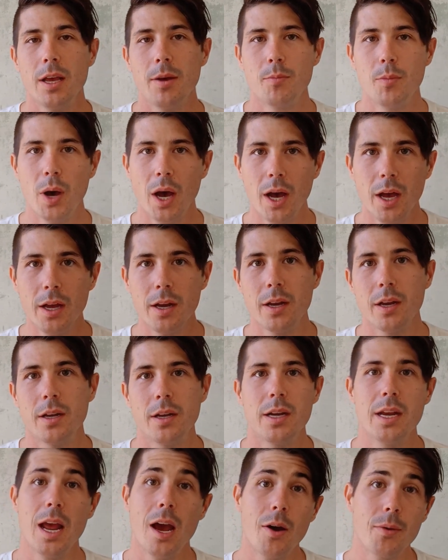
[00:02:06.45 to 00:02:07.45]
but
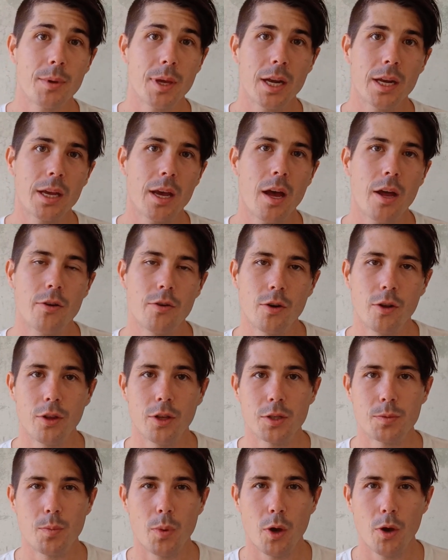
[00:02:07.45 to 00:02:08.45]
now I'm getting
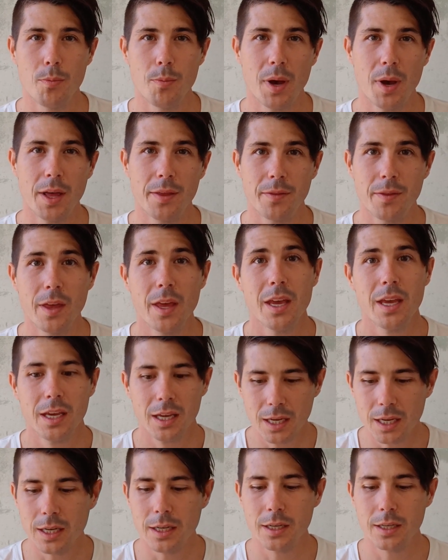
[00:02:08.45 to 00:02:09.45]
$100 per month
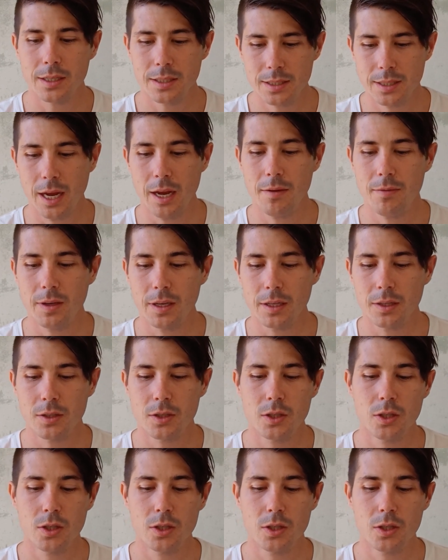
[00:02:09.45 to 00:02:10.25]
in savings.